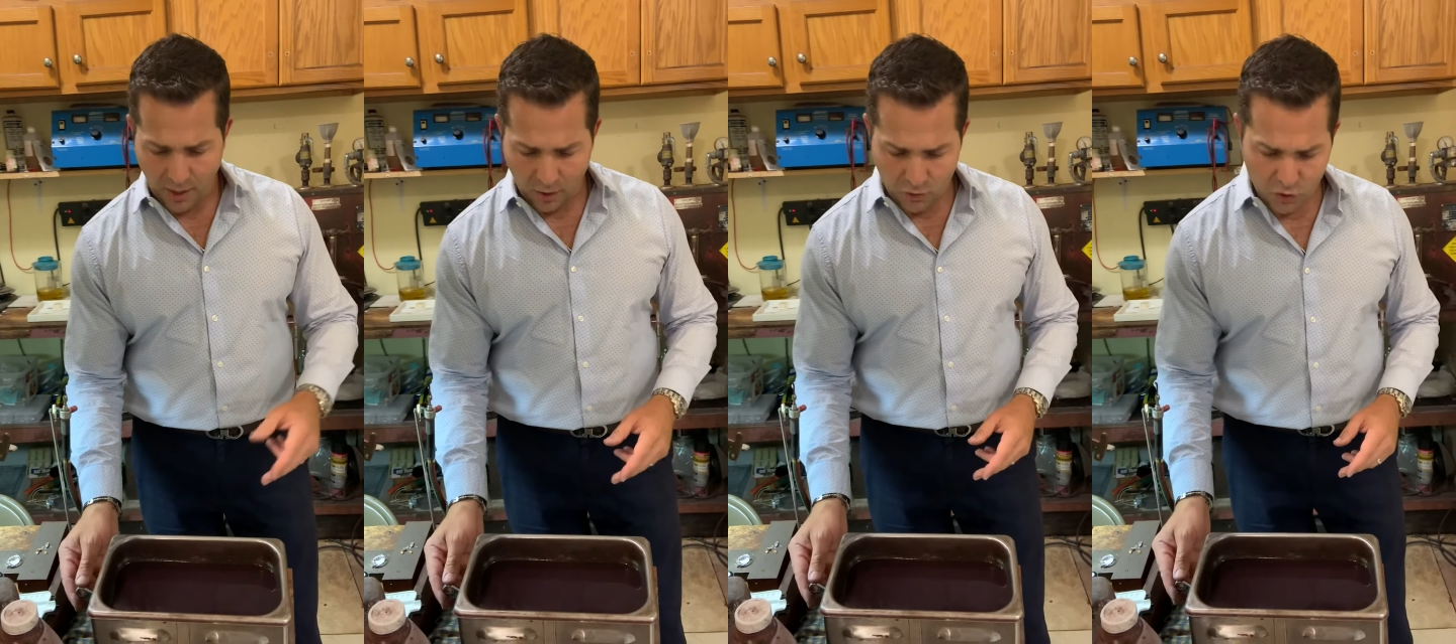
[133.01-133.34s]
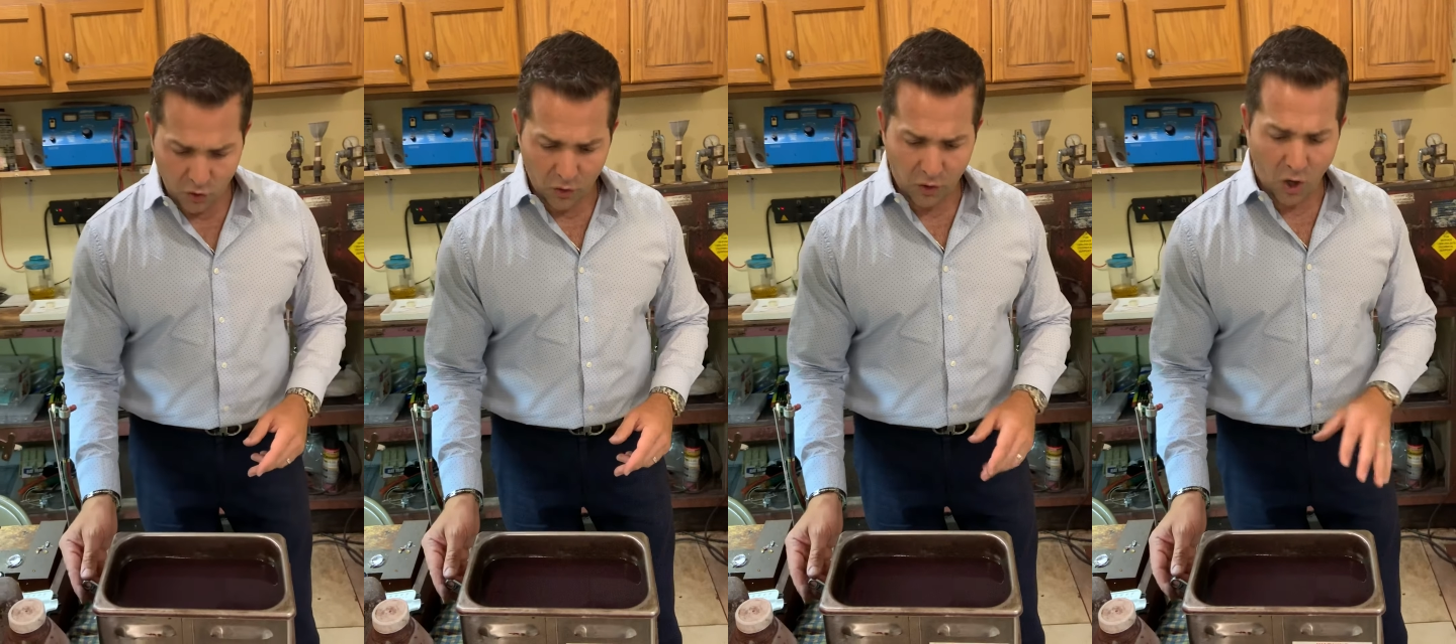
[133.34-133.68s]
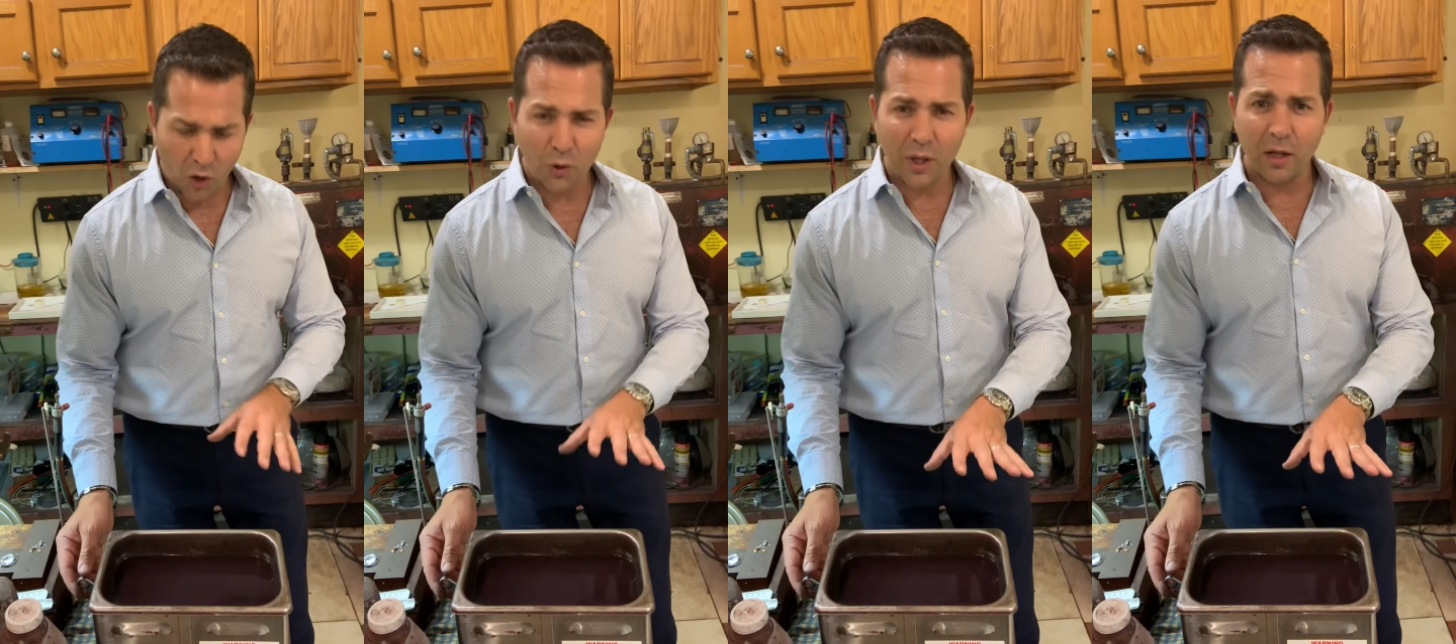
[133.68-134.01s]
And I'll just turn it
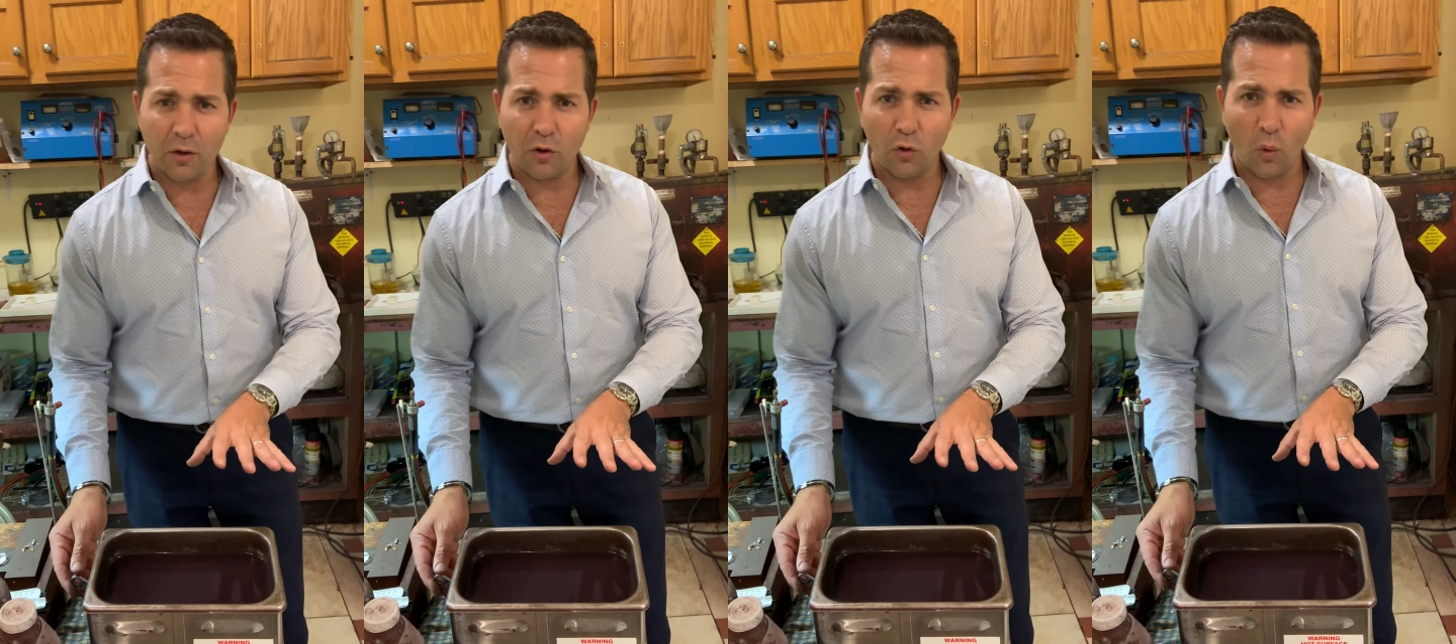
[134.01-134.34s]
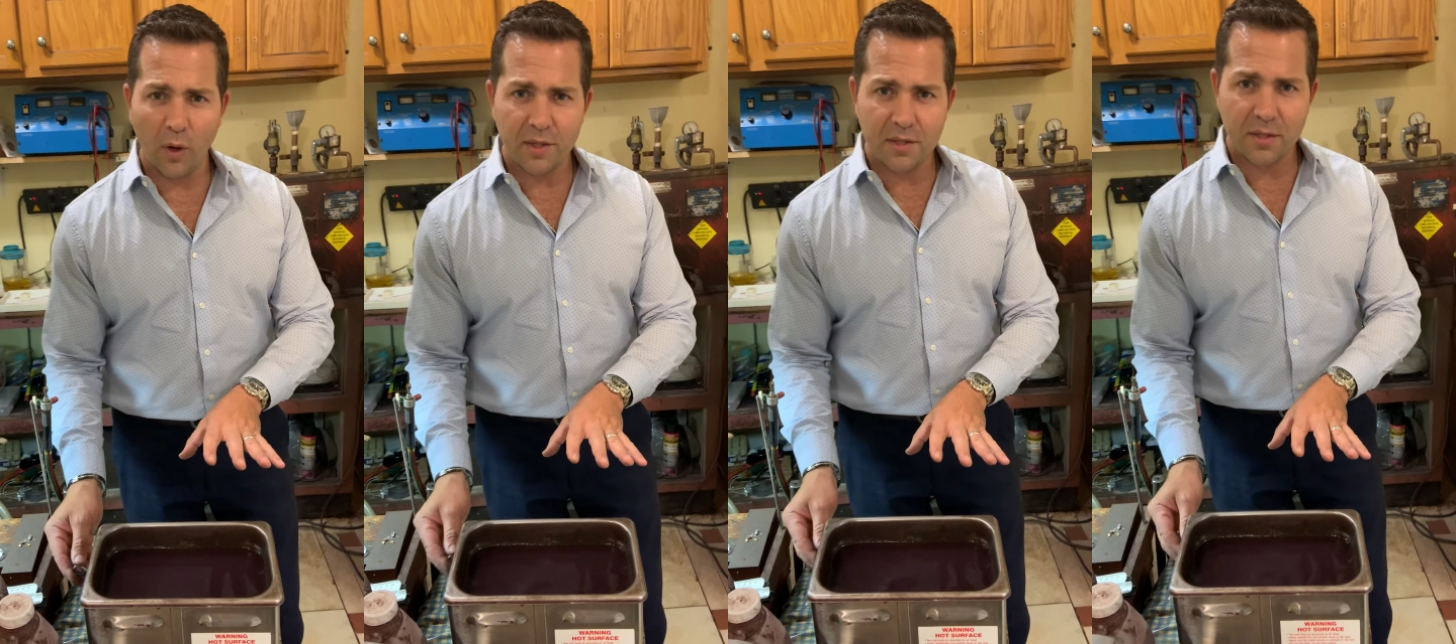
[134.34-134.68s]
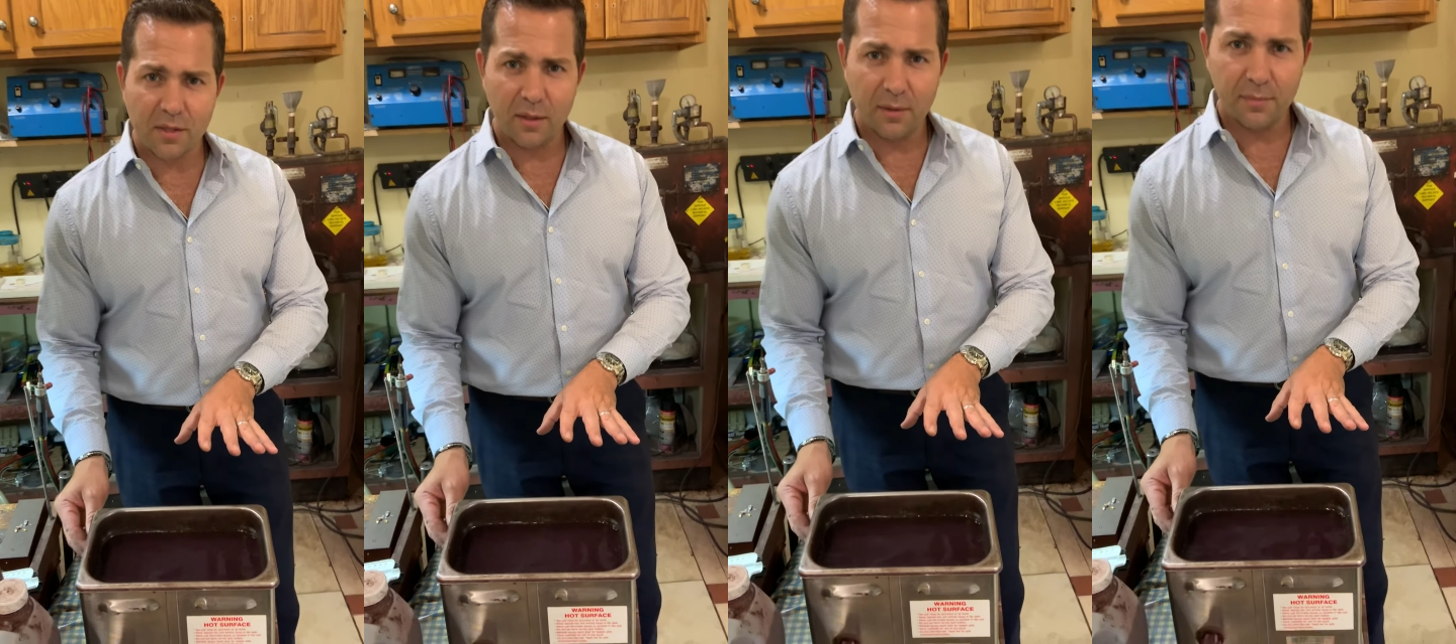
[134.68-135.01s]
on, you can hear the noise.